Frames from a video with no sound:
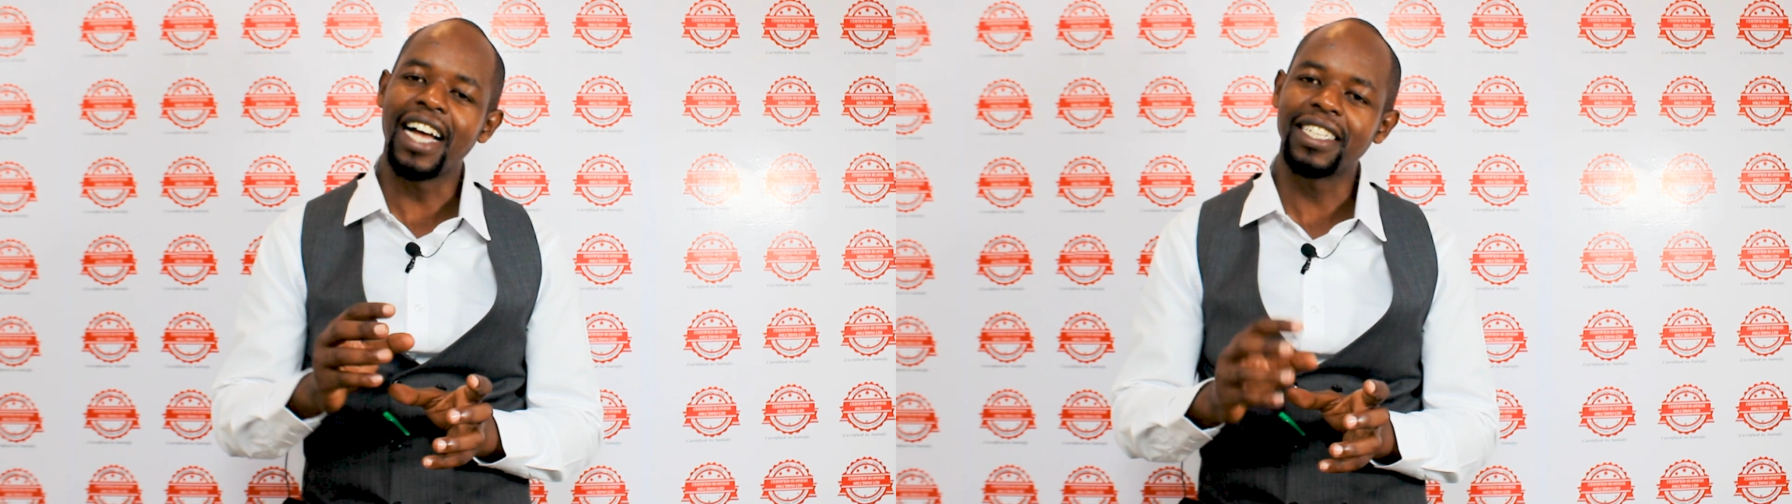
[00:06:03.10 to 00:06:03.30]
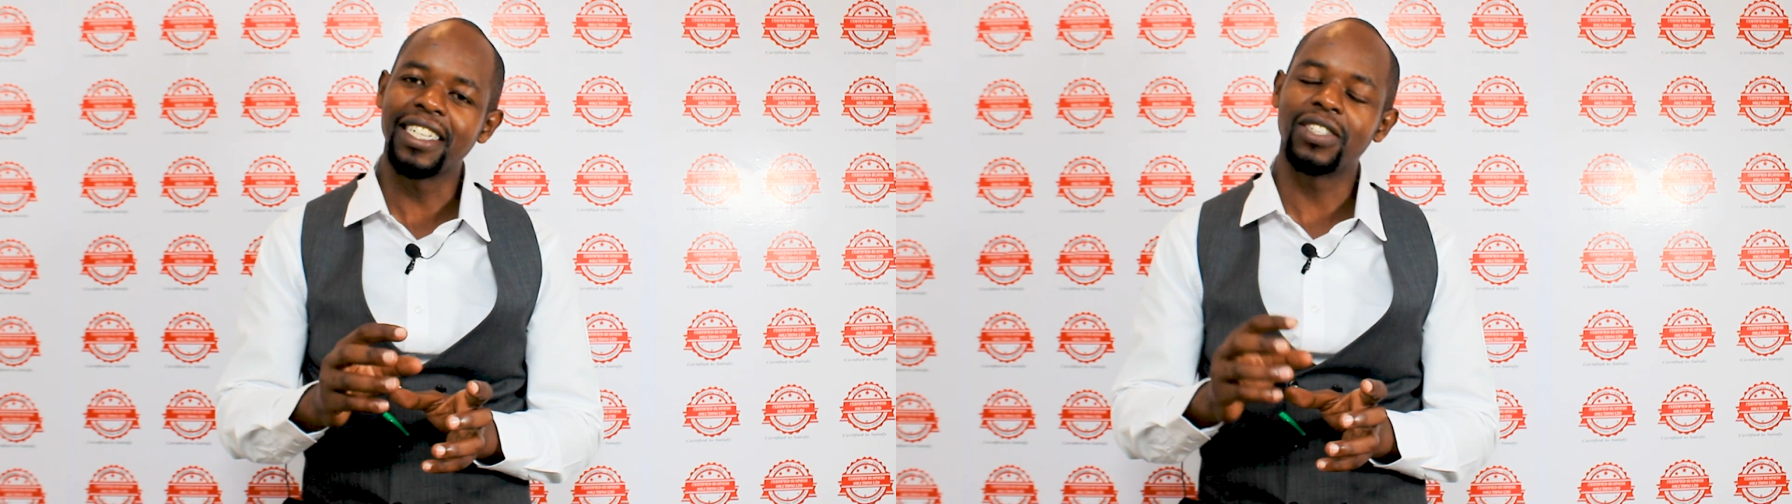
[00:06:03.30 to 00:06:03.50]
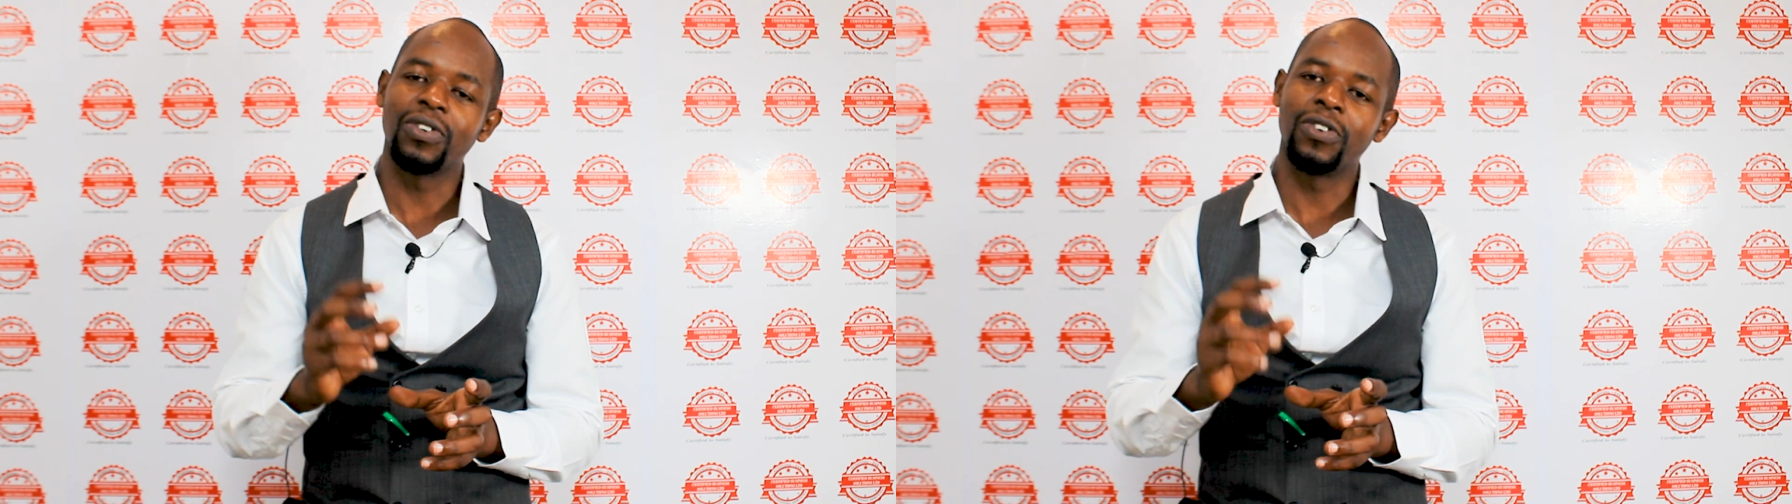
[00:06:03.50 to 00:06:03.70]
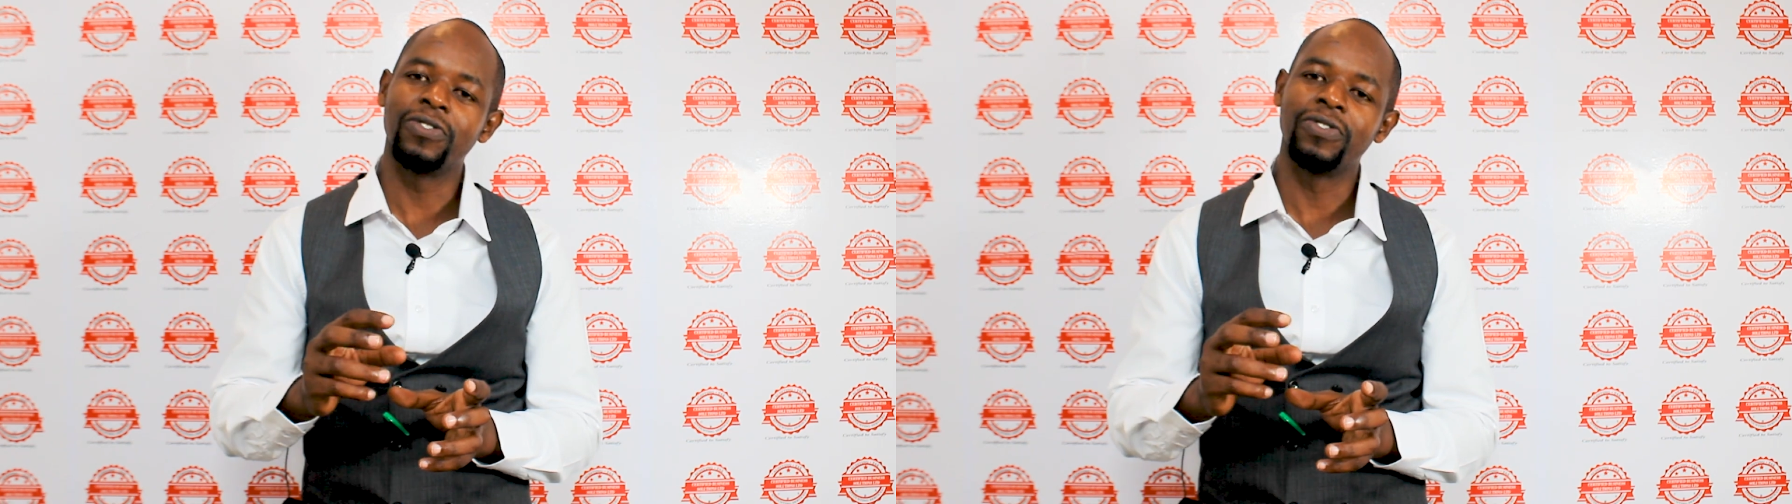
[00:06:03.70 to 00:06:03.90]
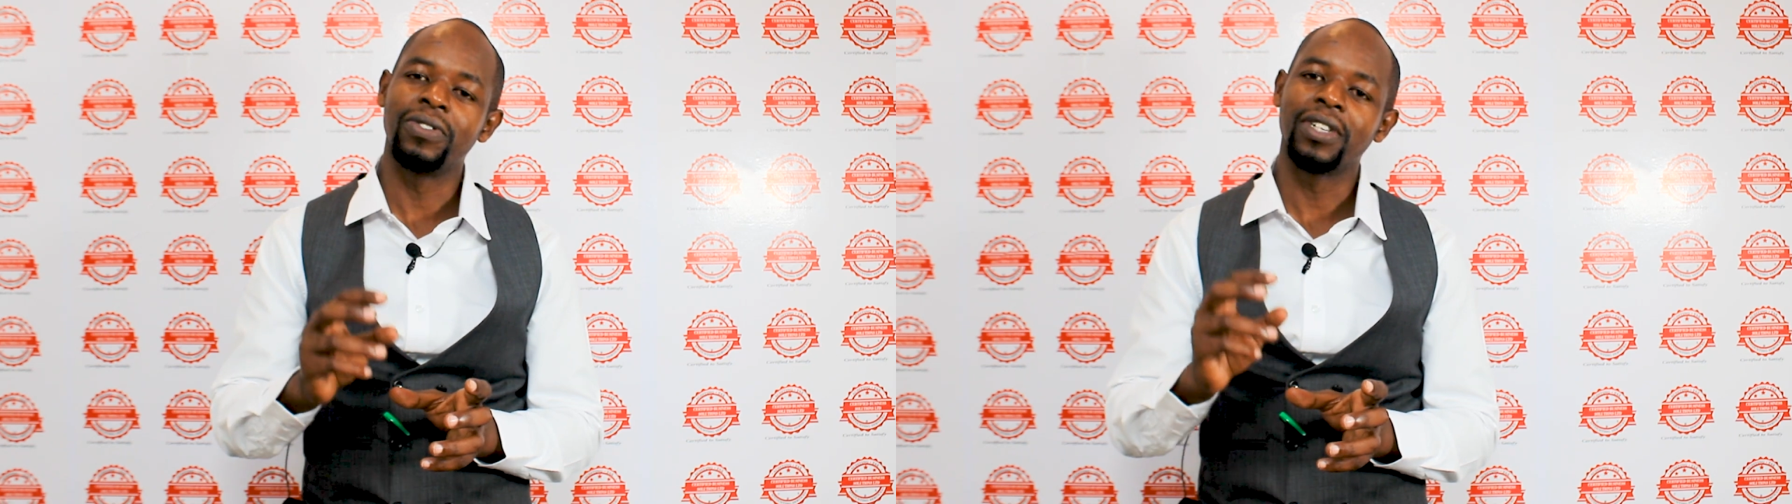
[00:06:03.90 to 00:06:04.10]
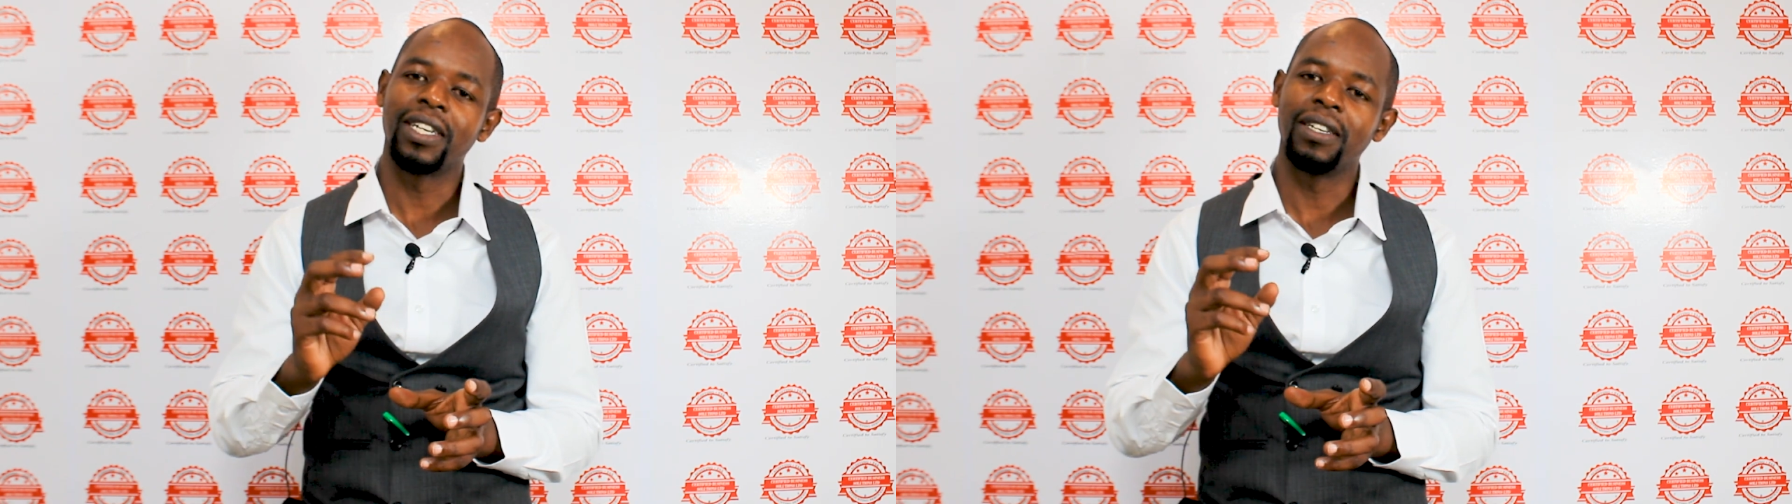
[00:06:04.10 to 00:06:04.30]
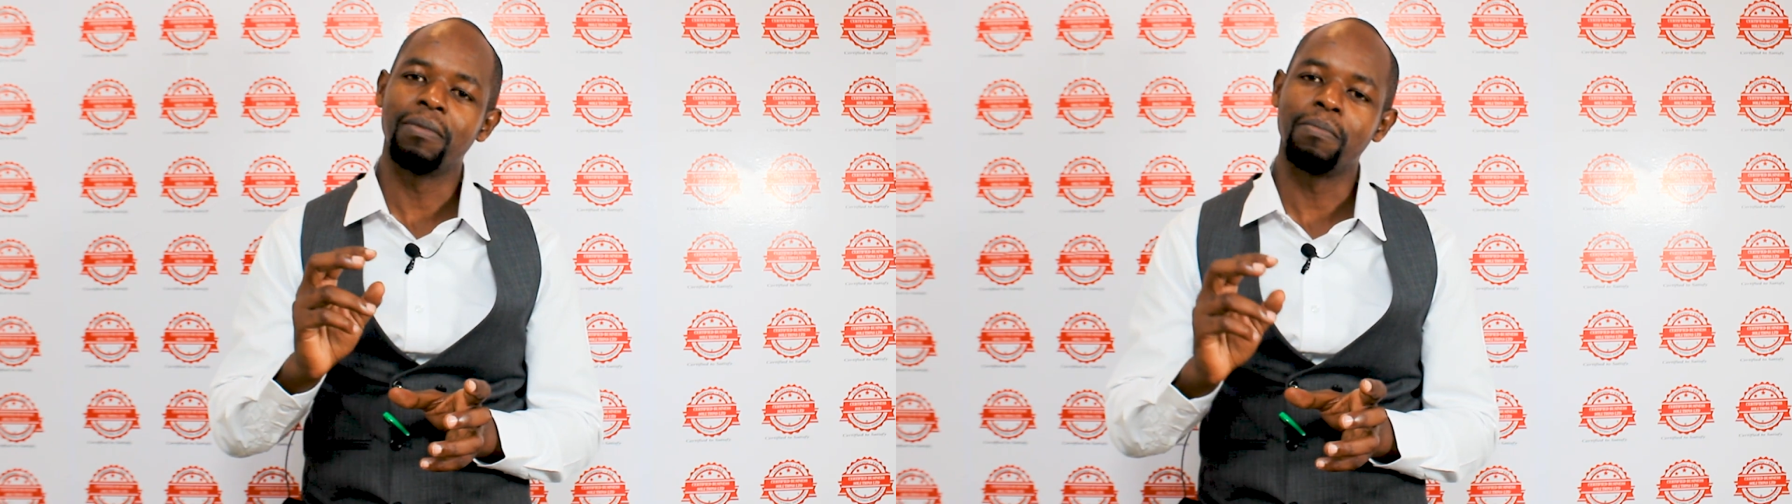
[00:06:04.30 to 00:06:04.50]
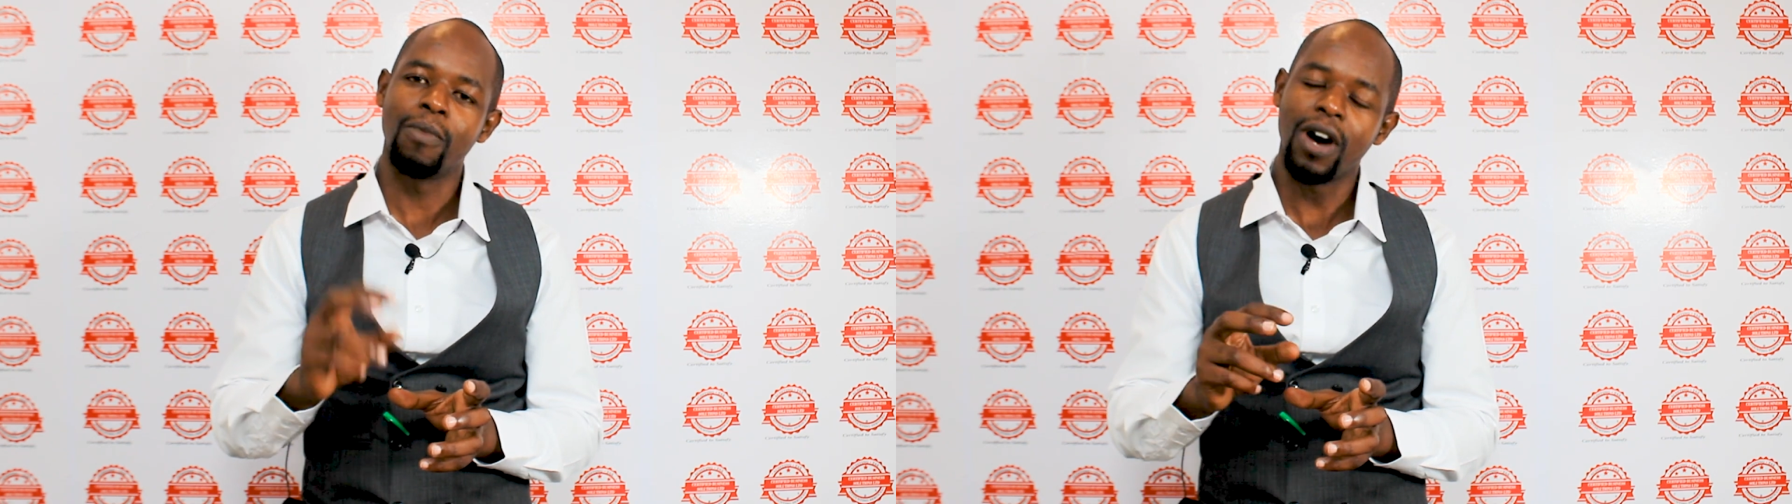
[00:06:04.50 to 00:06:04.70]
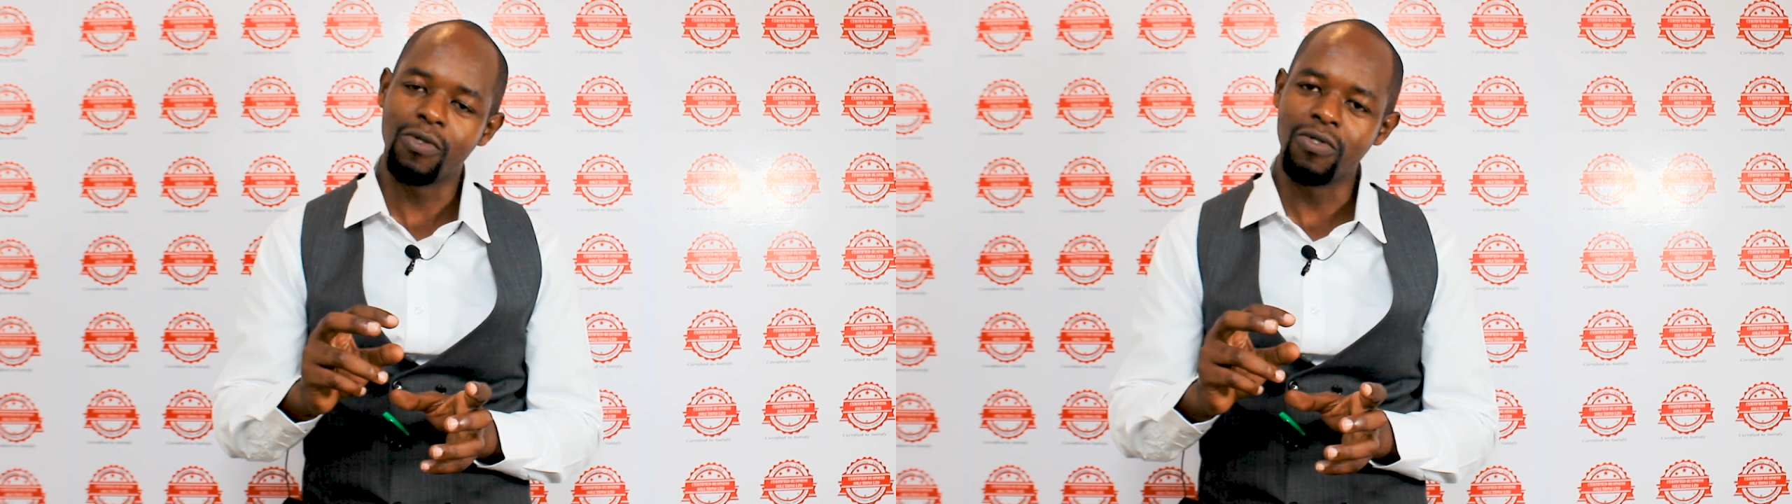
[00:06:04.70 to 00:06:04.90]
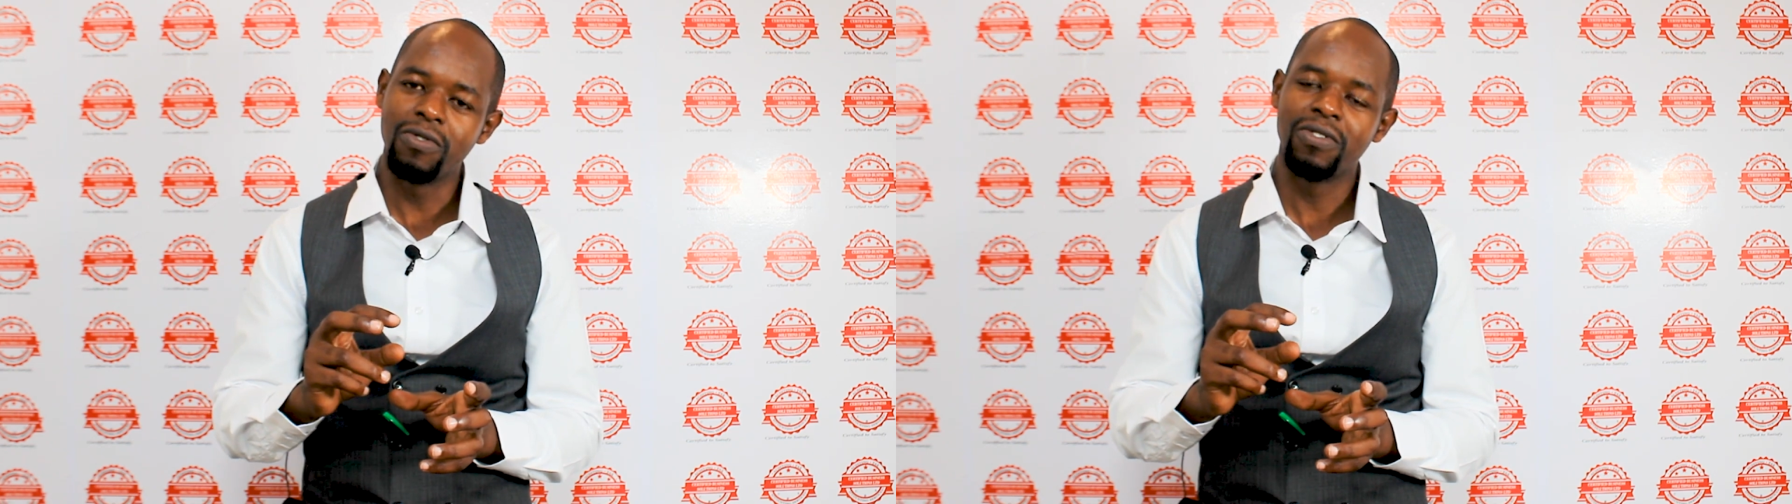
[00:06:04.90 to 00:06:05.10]
assets of
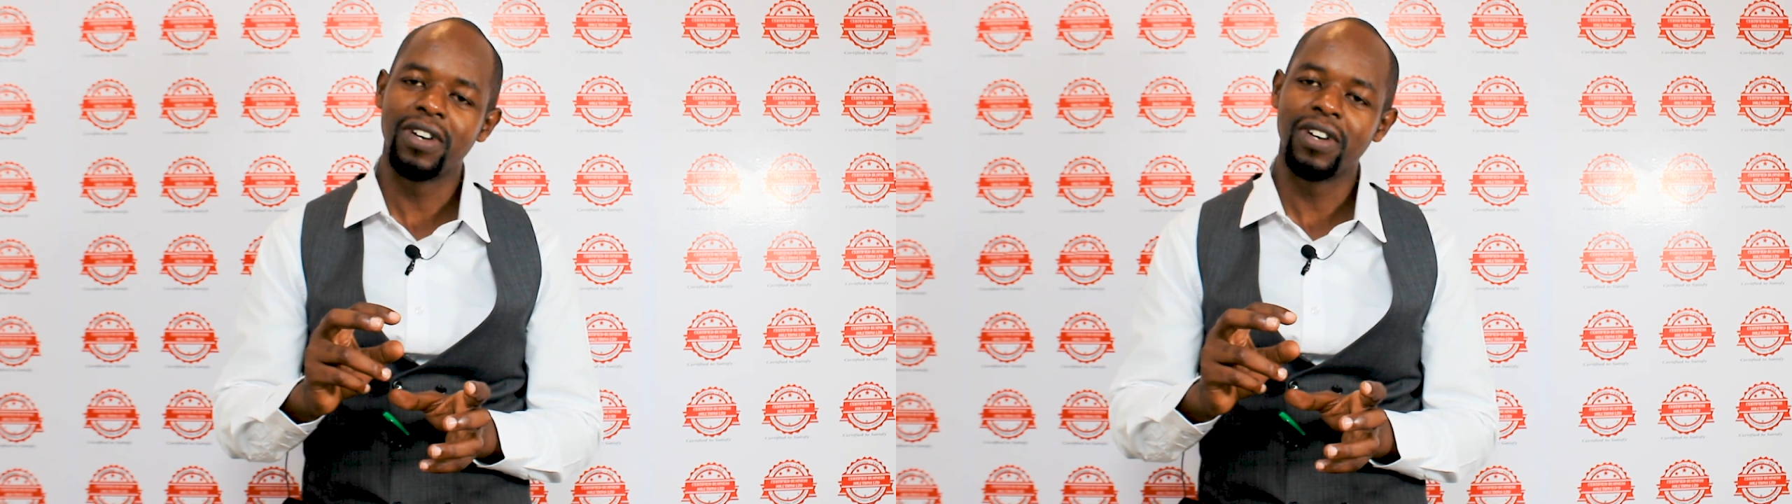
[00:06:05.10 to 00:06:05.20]
Mwau